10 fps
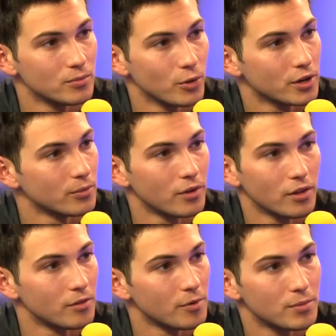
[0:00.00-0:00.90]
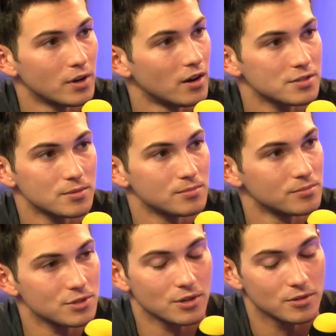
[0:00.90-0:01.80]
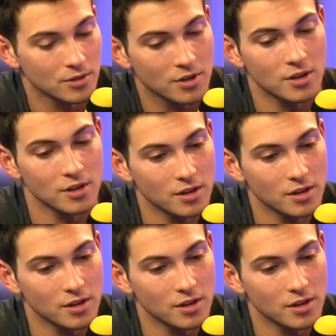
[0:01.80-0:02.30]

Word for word: Working with all of them have been awesome. So. You